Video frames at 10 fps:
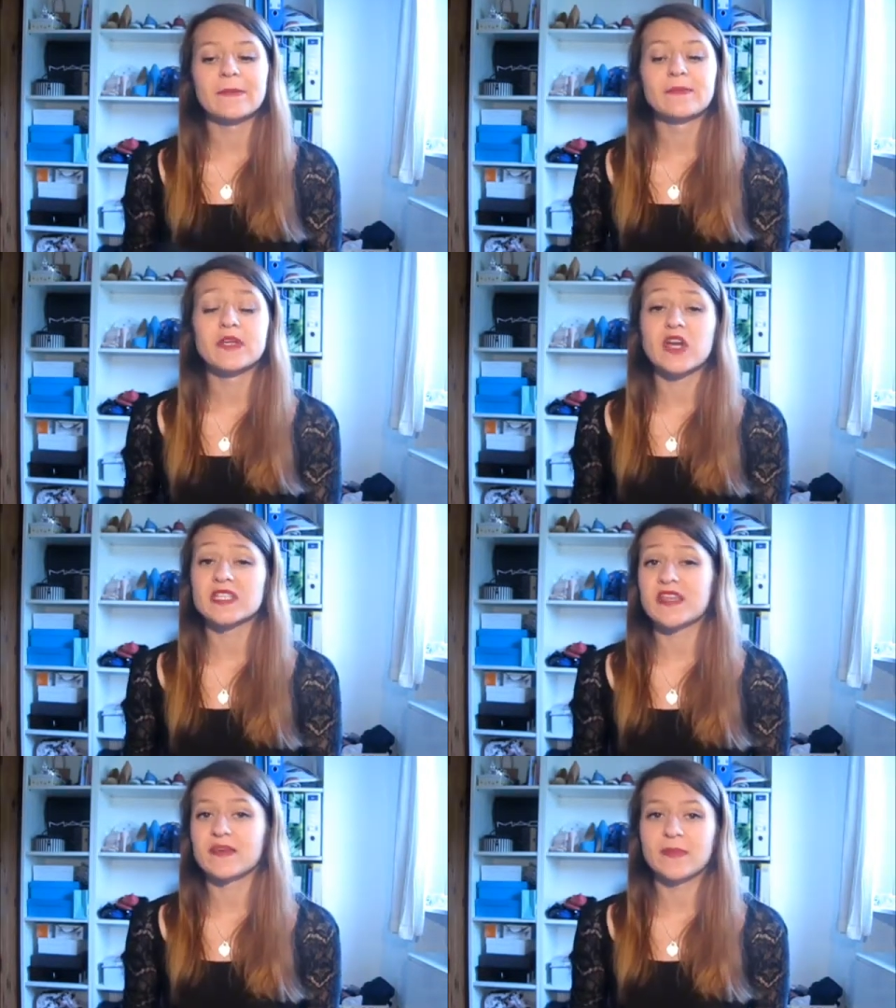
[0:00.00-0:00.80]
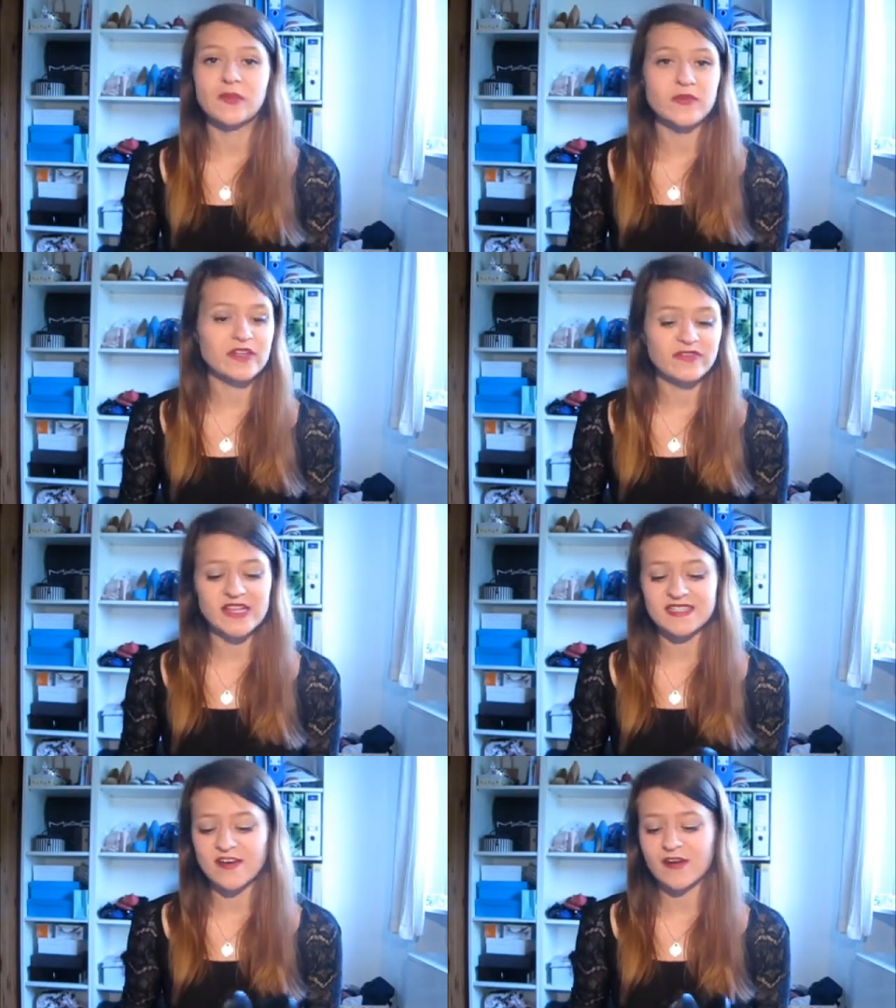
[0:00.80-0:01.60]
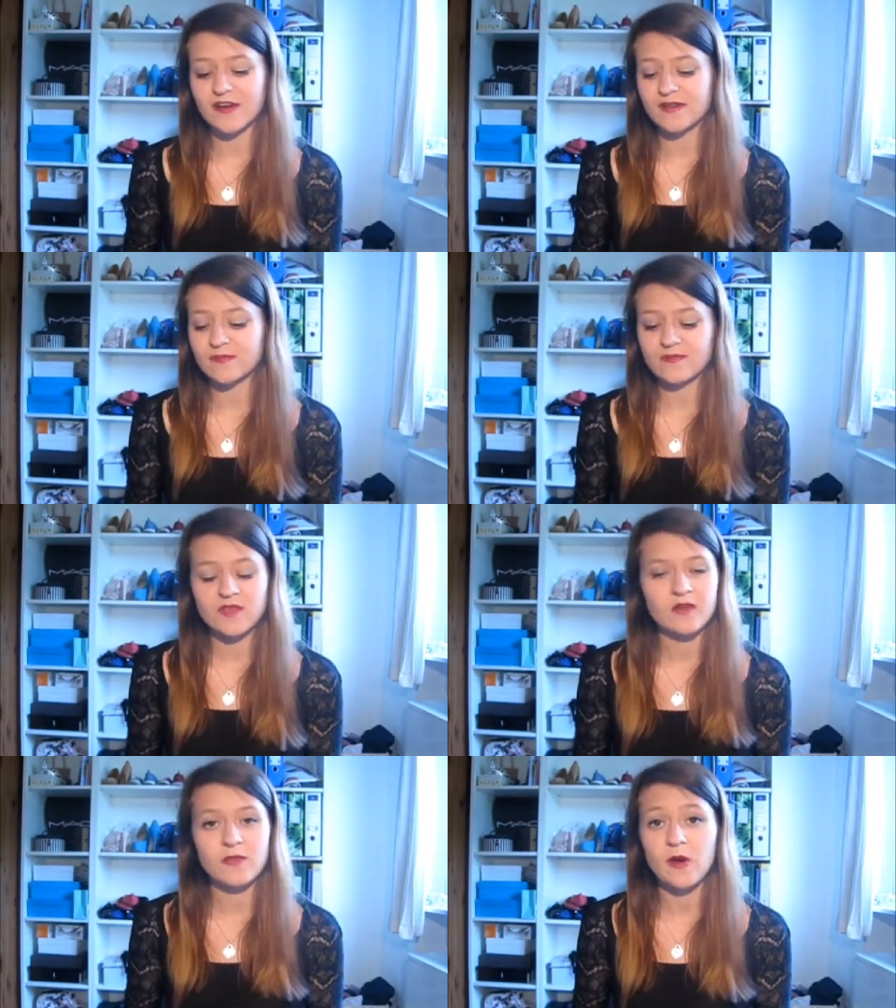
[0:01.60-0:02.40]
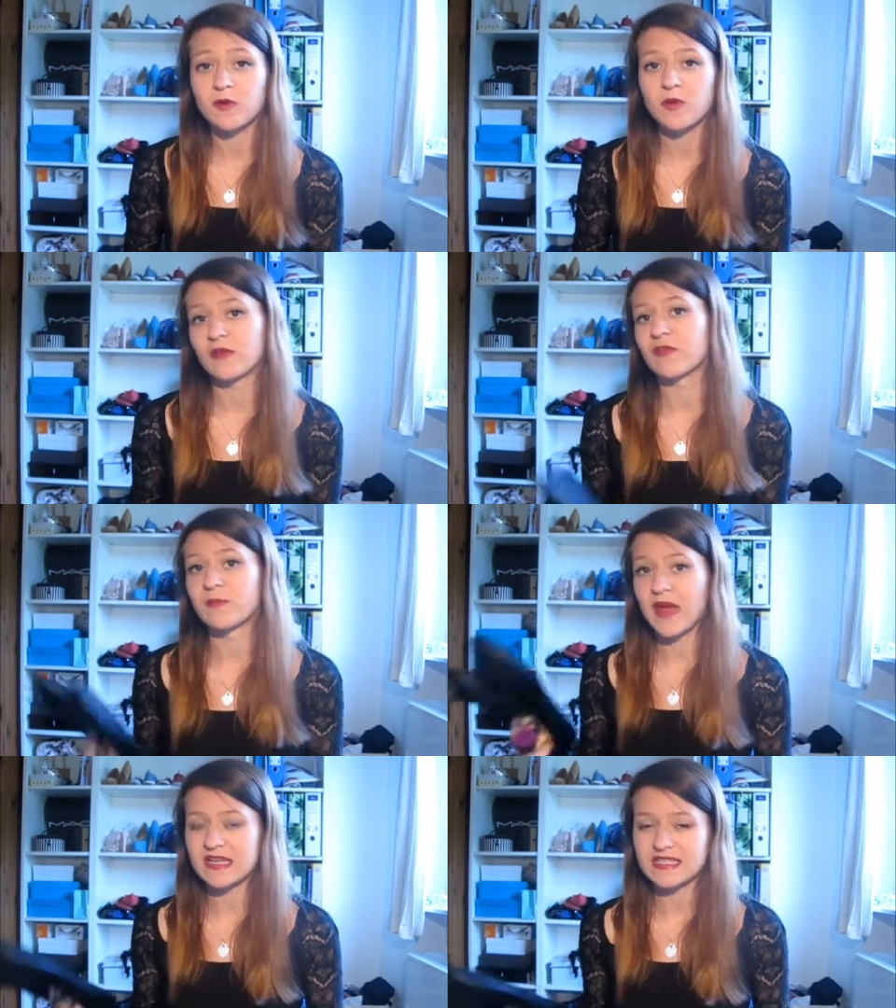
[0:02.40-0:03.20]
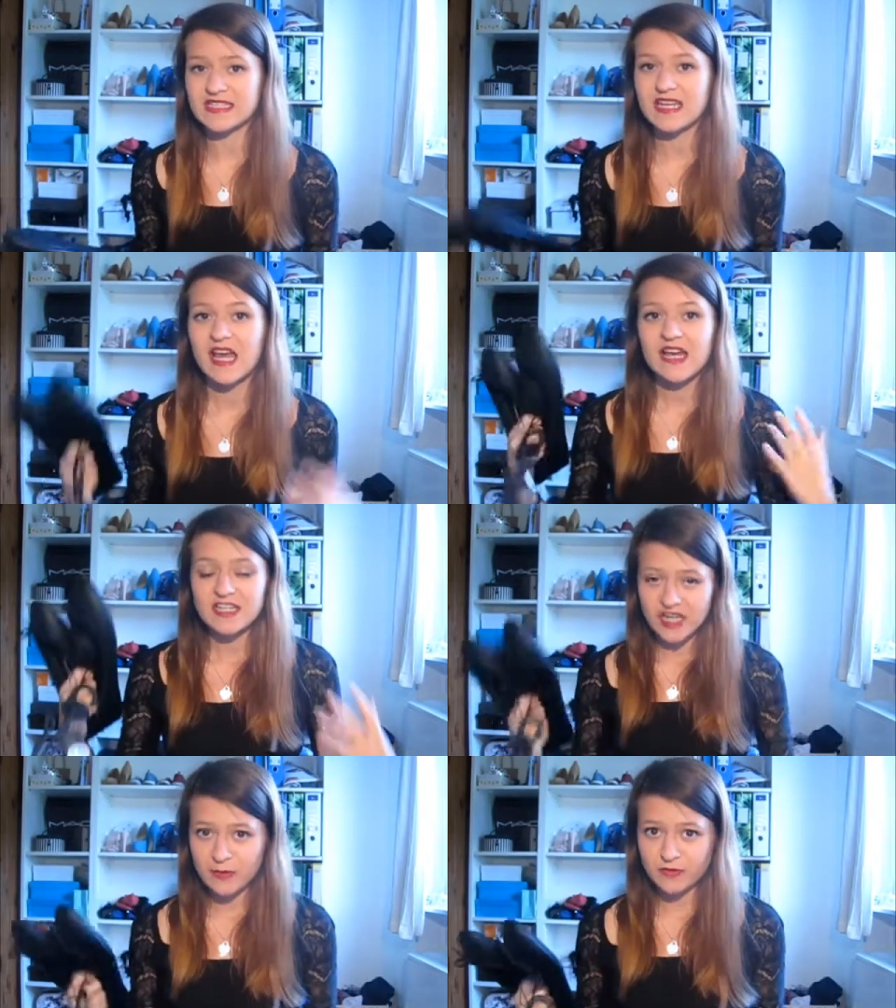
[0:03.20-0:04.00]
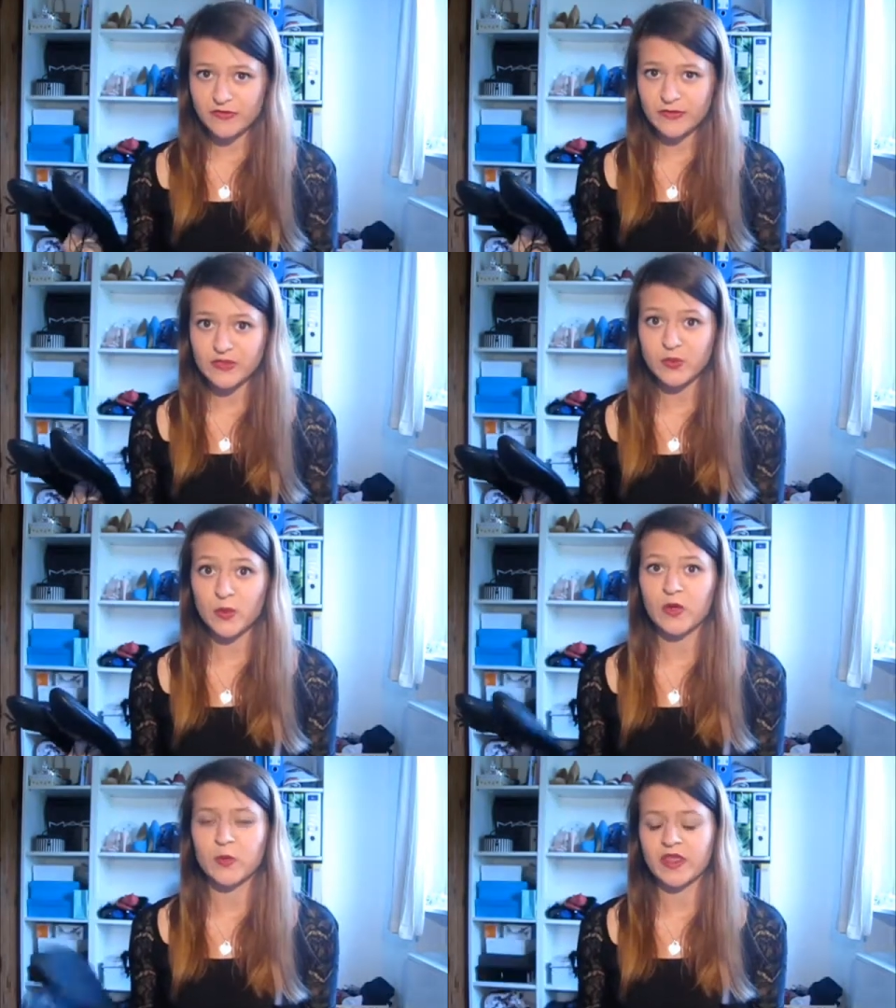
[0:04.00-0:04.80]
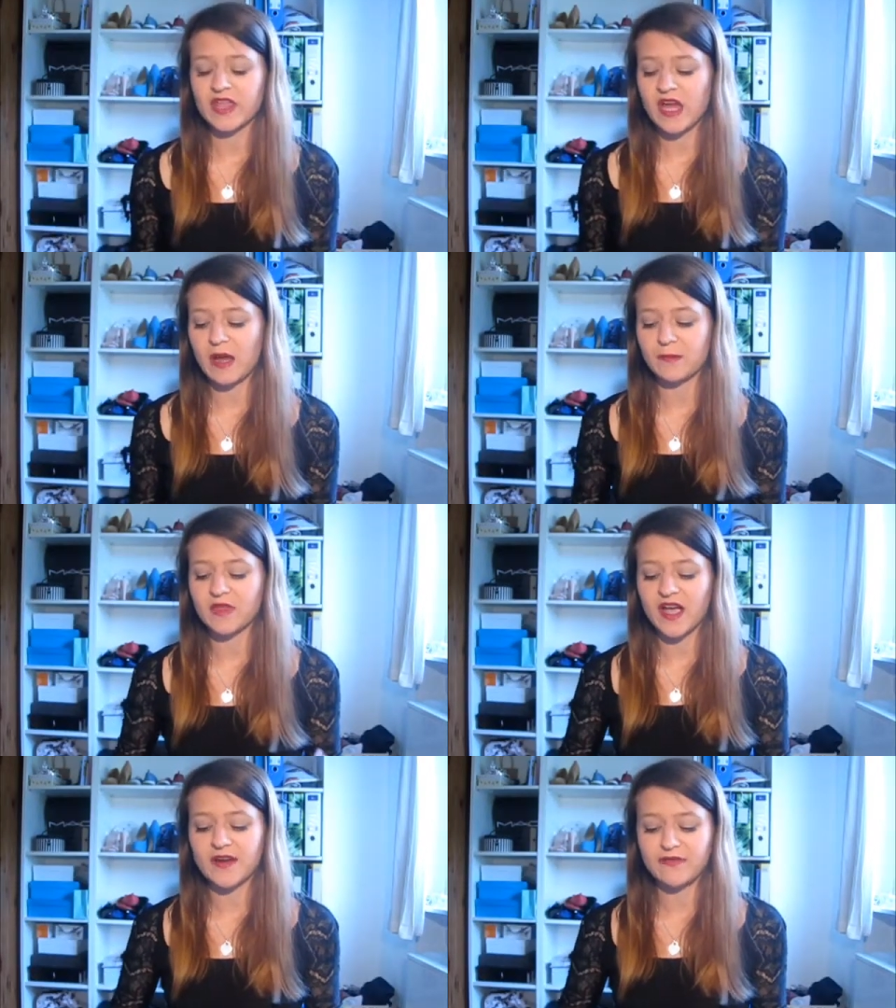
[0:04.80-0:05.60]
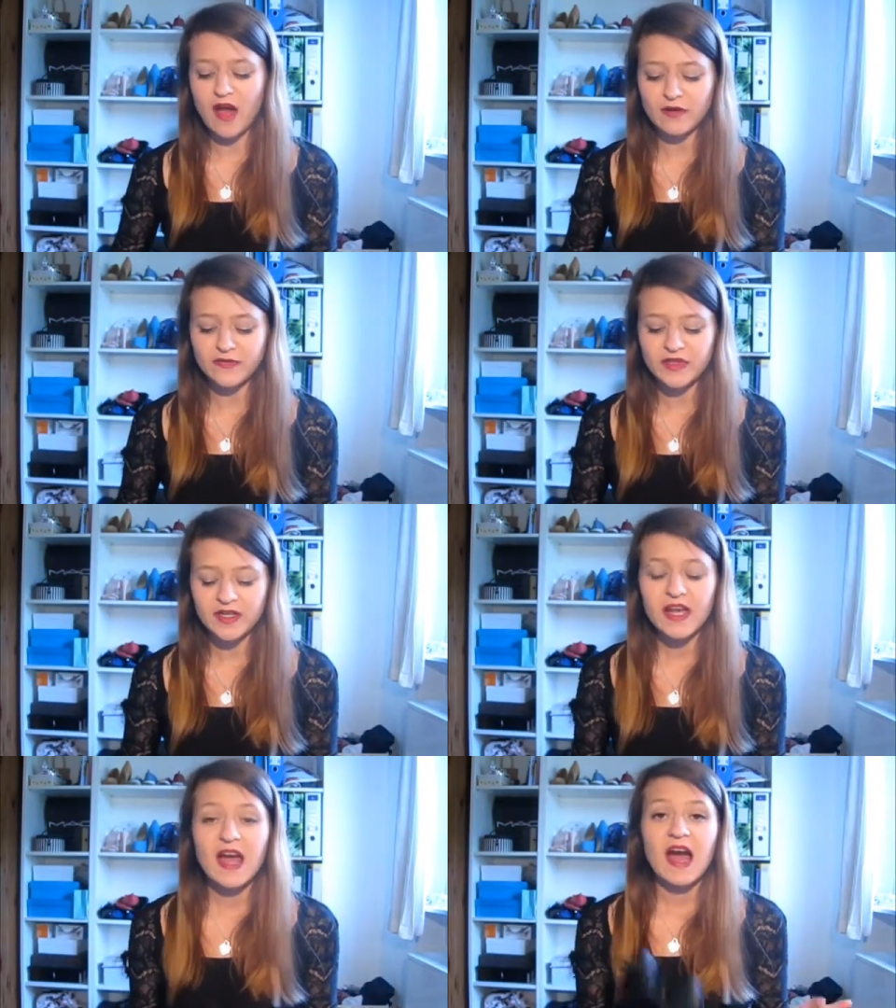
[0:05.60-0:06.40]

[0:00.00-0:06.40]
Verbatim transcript: because I think ballerina flats are probably one of the best type of shoes to wear with the kind of outfit.